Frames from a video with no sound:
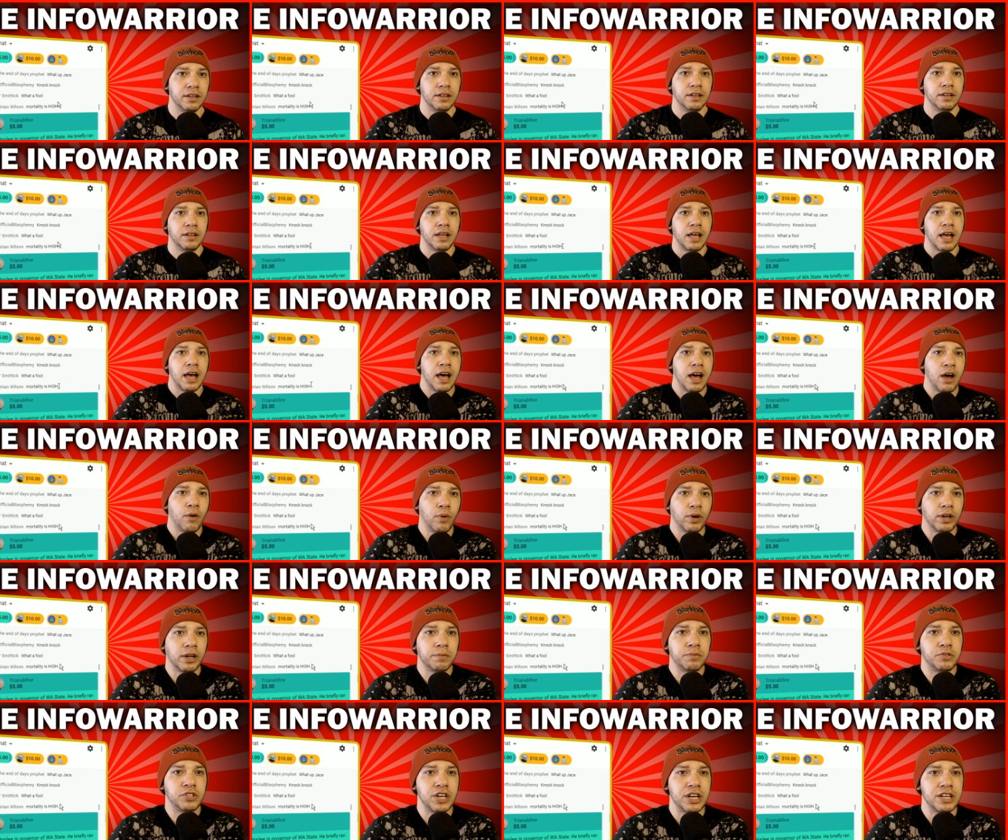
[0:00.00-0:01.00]
What
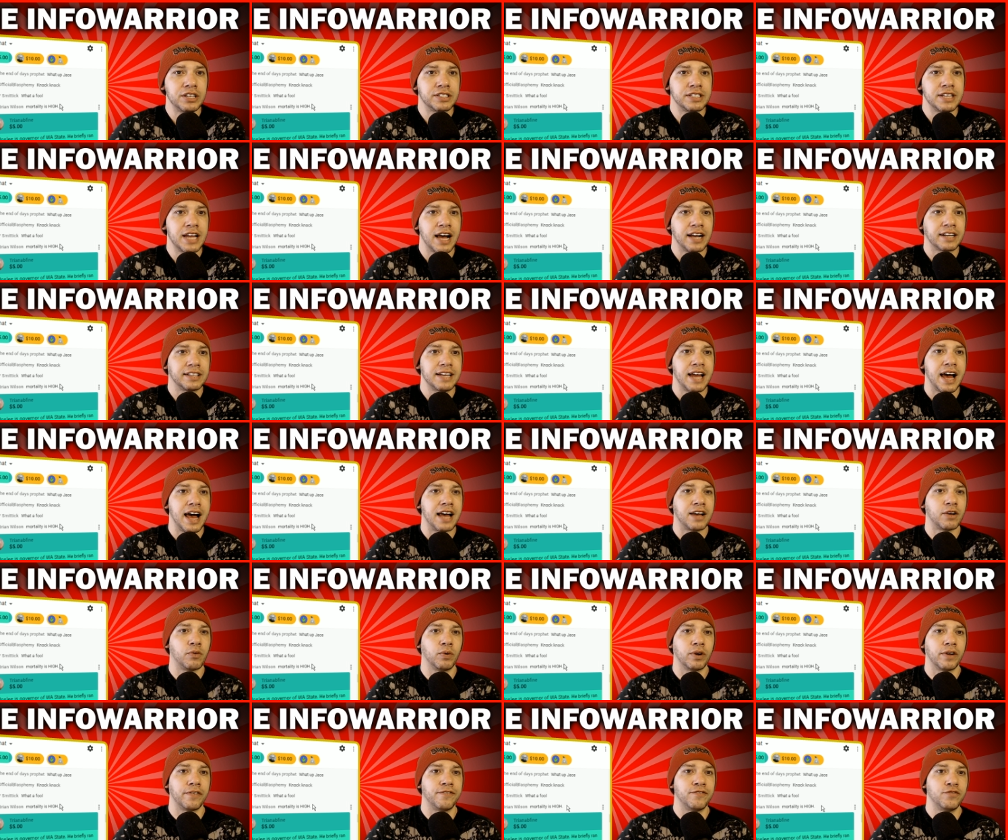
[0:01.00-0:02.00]
up, Jace? Knock, knock.
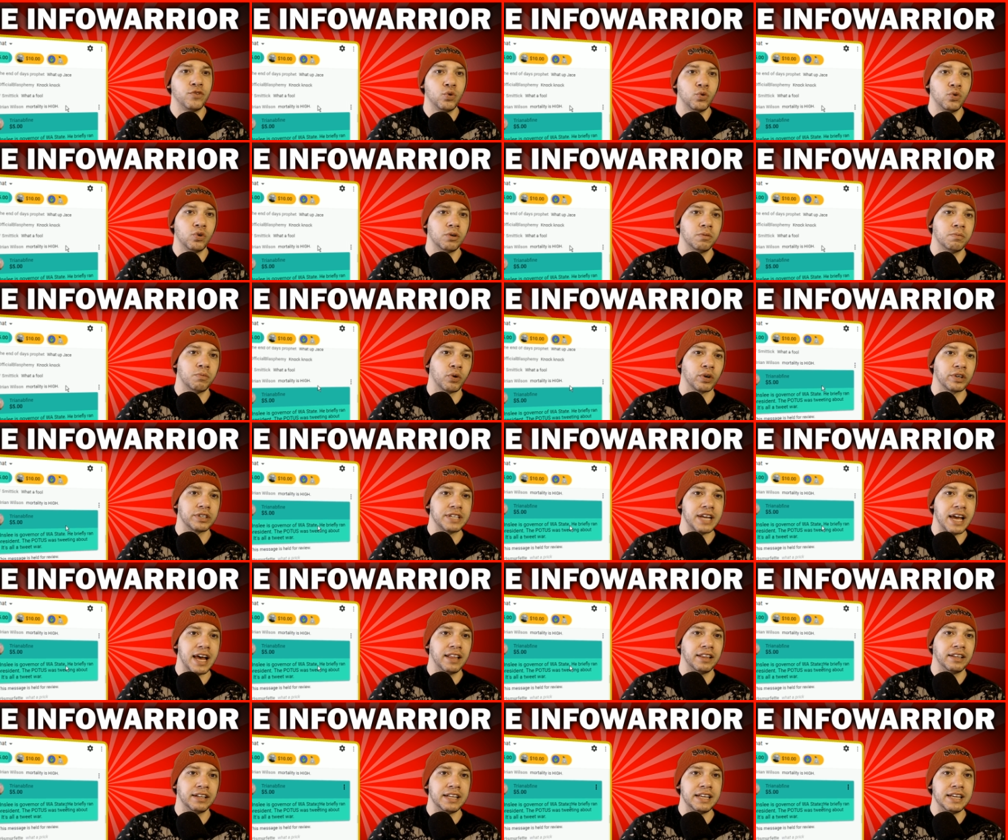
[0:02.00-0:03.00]
What a fool.
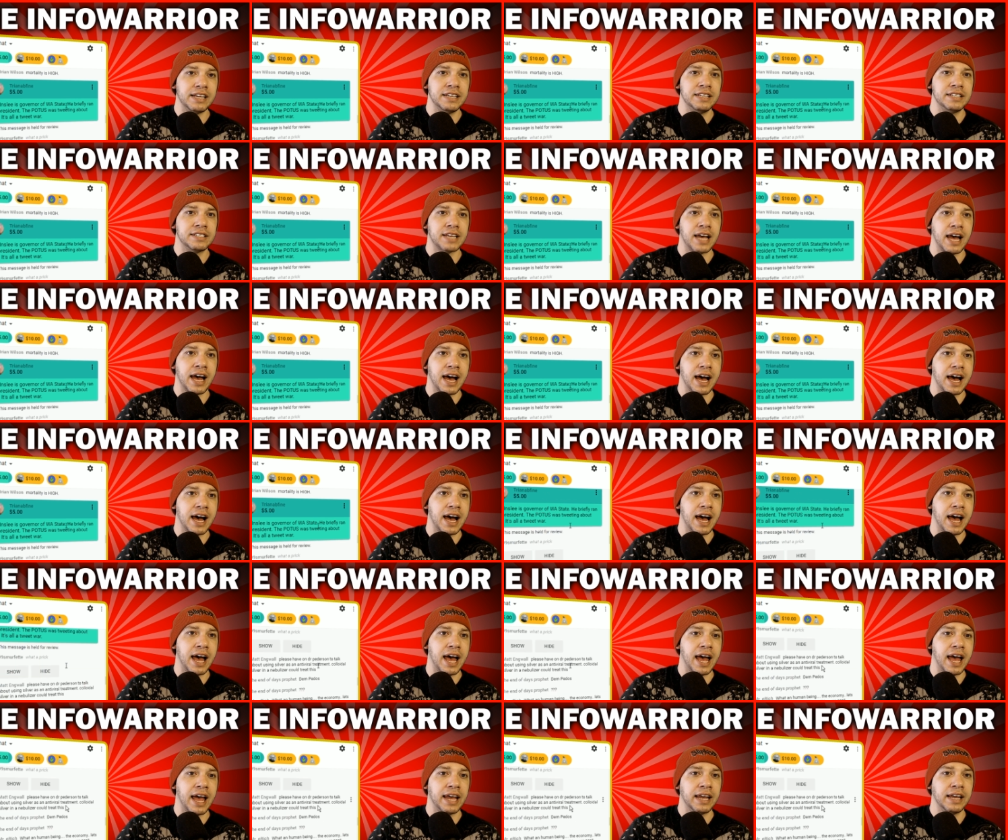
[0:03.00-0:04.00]
Mortality is
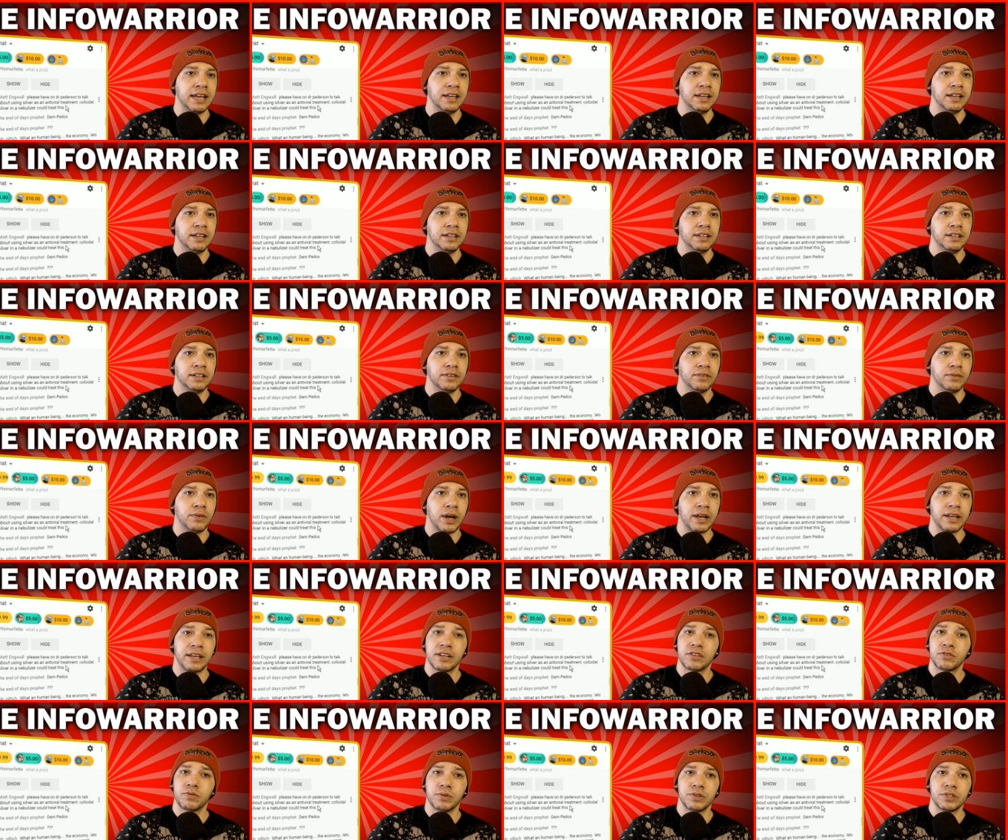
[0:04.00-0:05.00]
high. Well, I
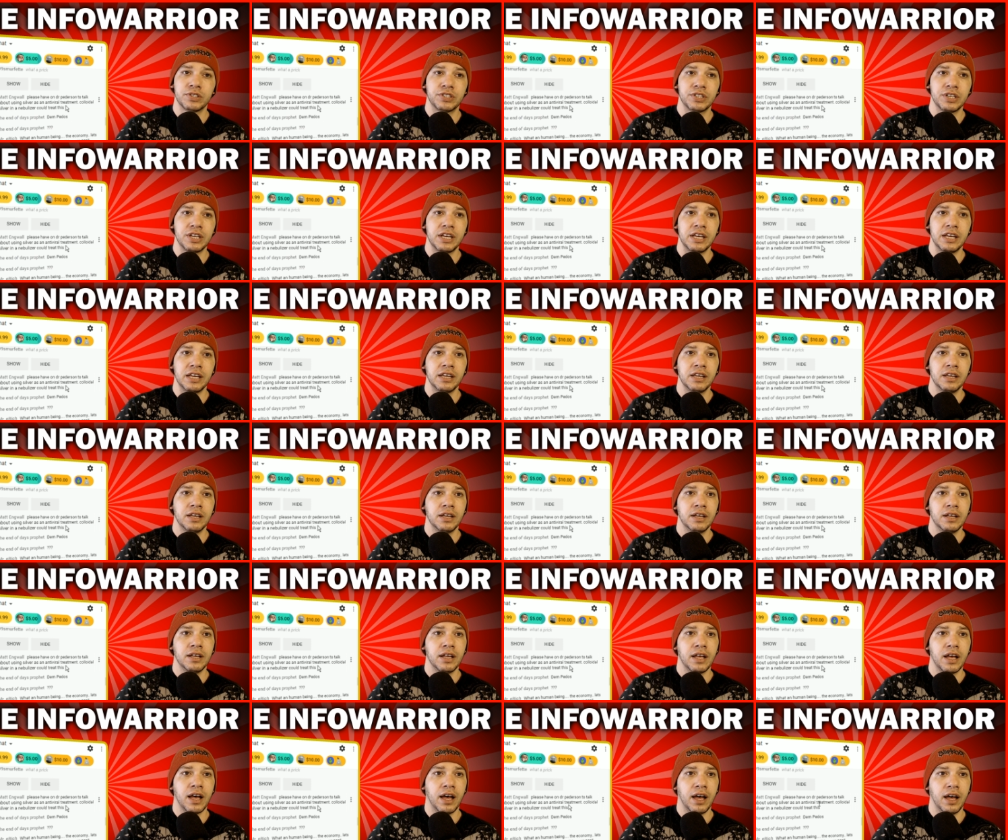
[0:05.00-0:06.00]
guess we'll see.
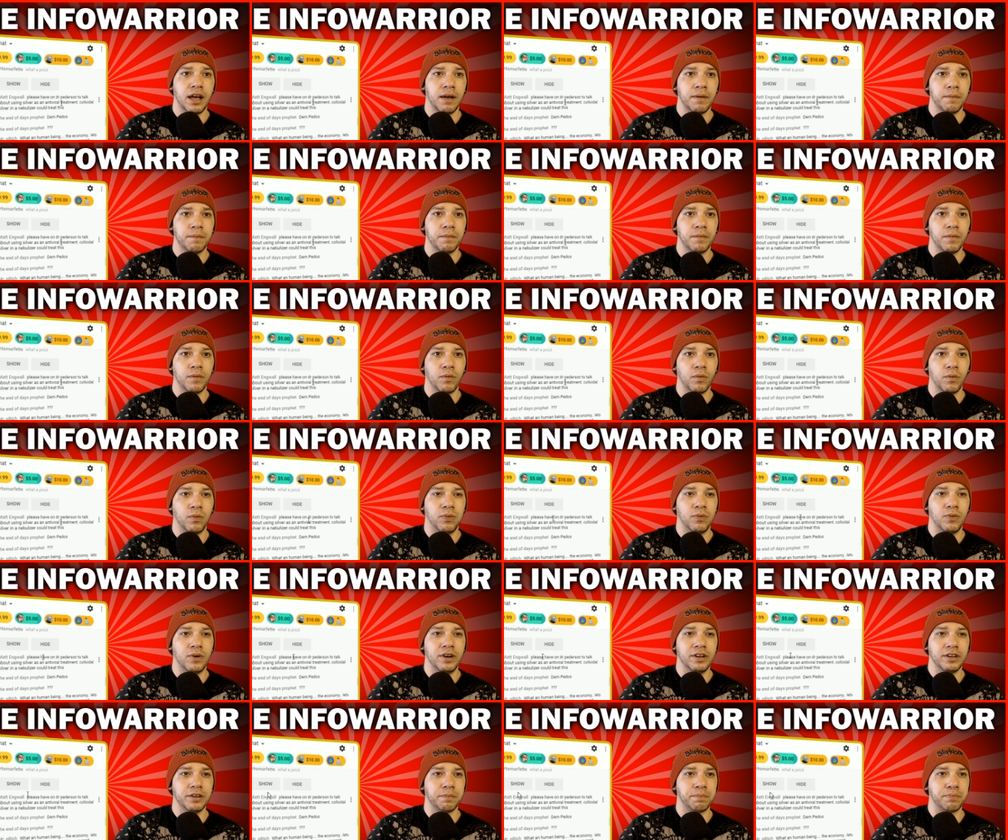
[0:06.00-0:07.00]
What
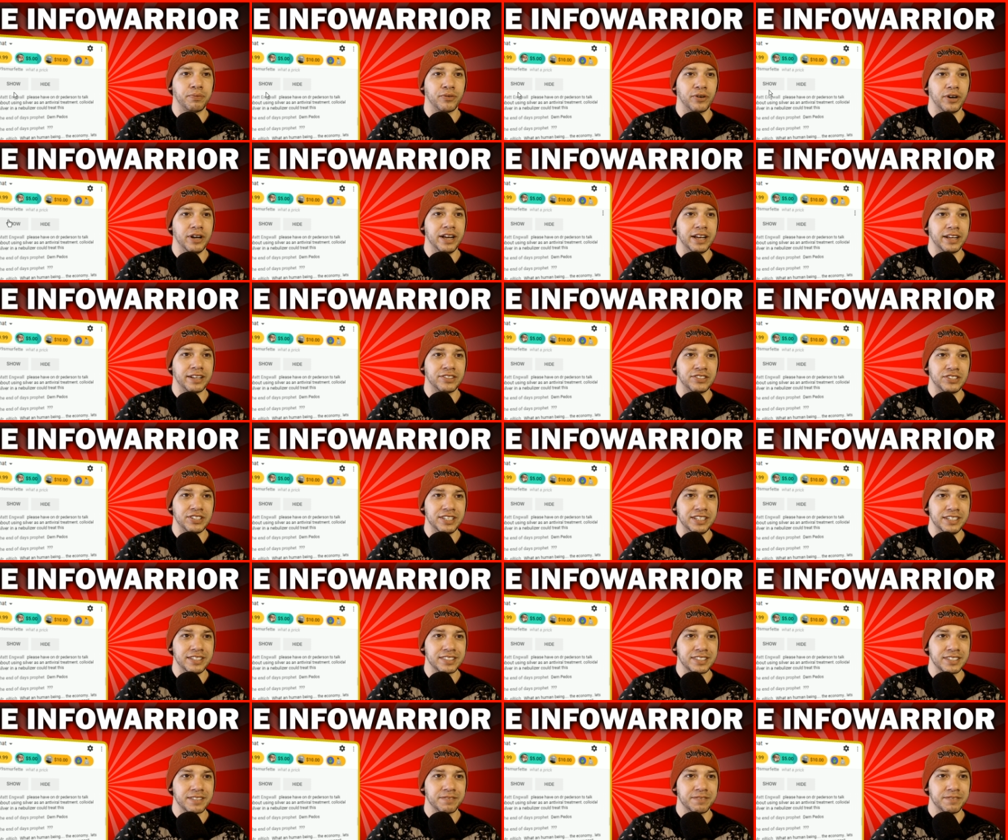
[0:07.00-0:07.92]
a prick. Jeez.